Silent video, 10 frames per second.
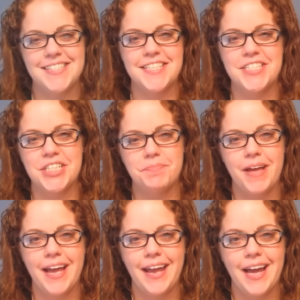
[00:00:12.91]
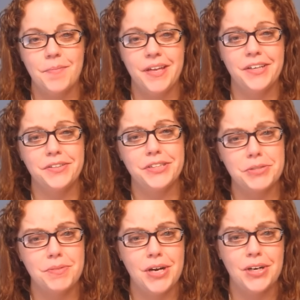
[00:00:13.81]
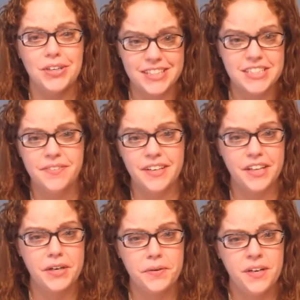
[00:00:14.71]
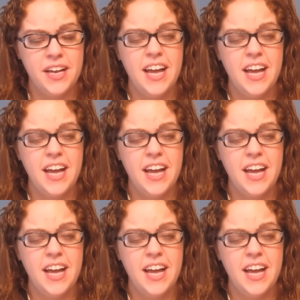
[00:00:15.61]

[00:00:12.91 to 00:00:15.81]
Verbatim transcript: Stitching Mae. I'm here to do my August video.